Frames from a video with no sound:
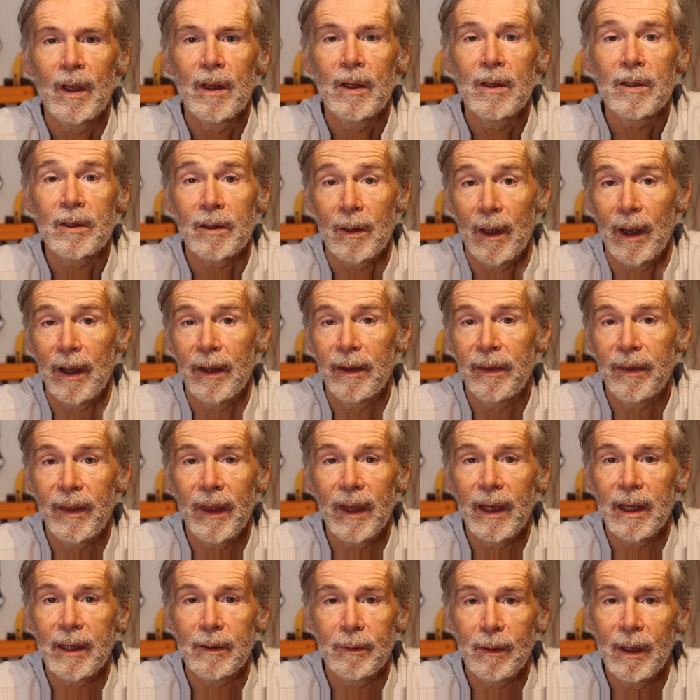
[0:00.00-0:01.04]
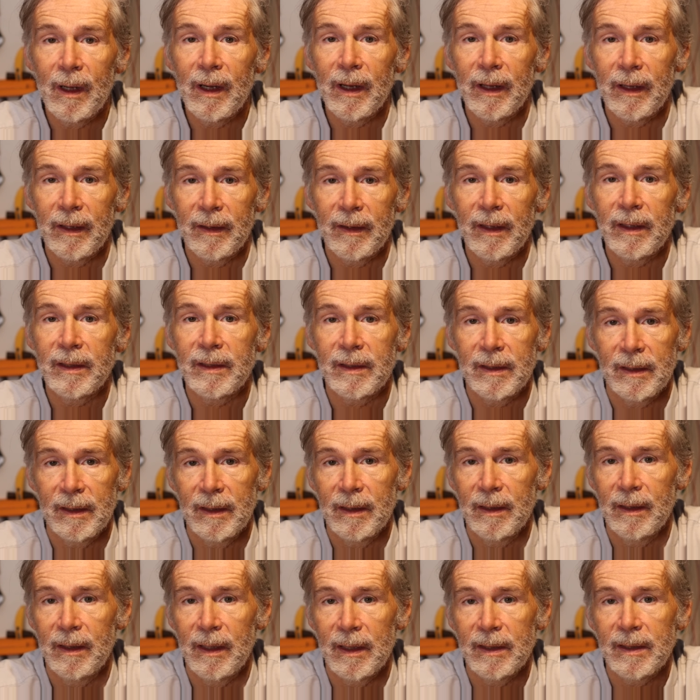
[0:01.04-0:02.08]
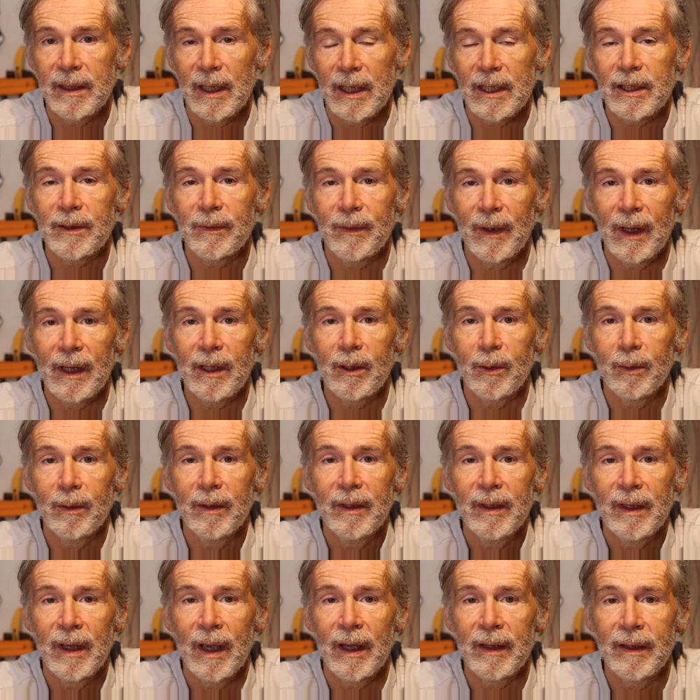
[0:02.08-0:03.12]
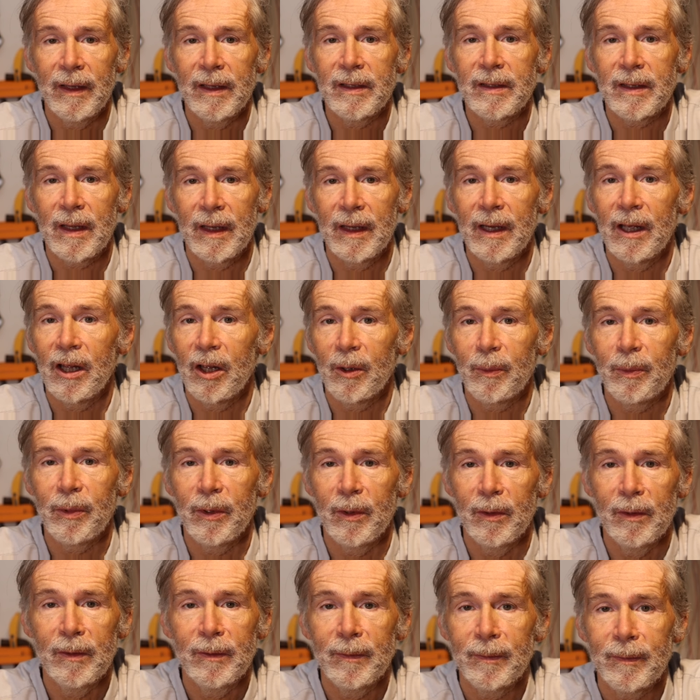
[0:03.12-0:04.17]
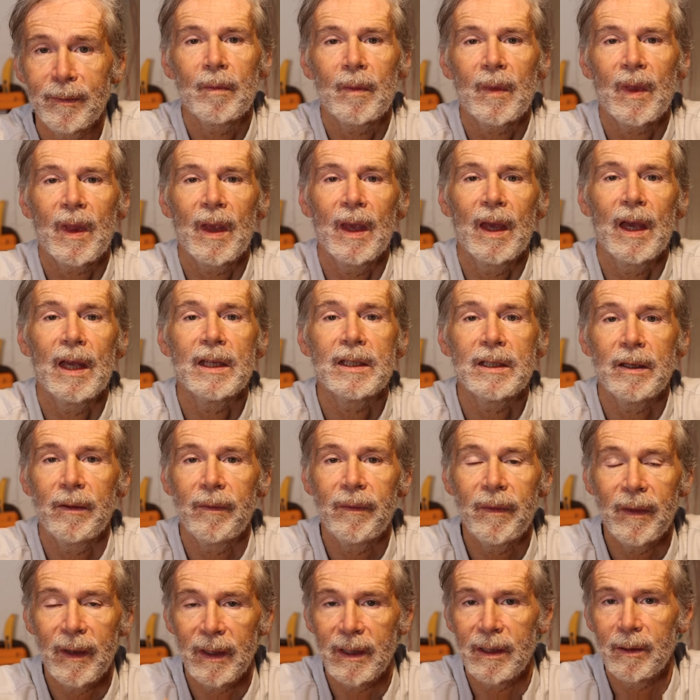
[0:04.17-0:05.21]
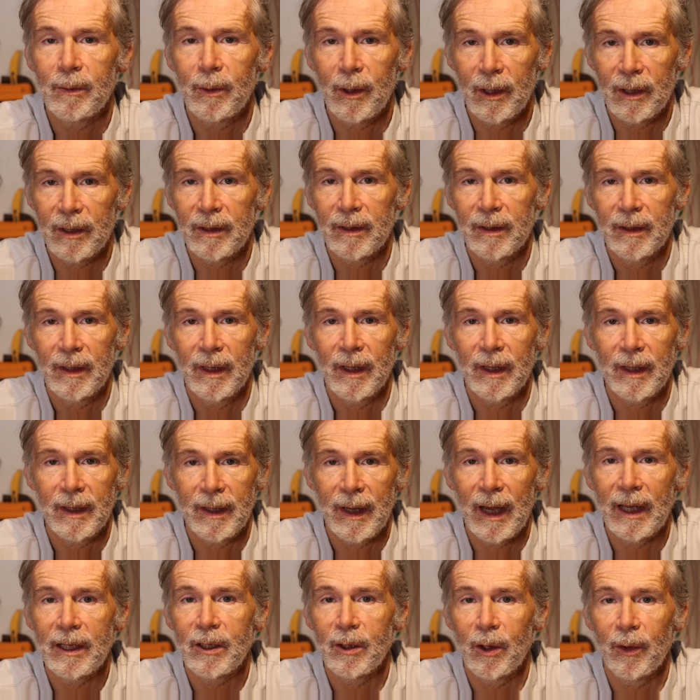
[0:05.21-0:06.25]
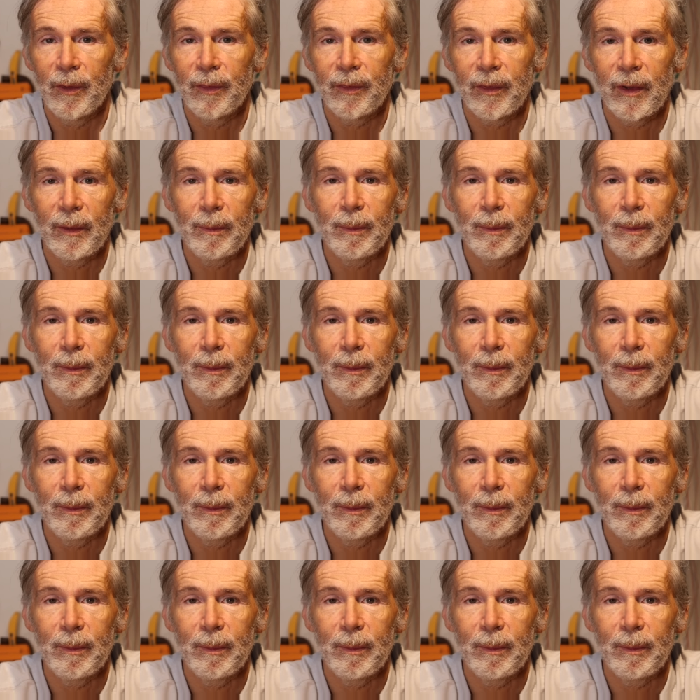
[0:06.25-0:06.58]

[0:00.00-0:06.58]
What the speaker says: So I think really this has value and this can help you, as if it were a kind of a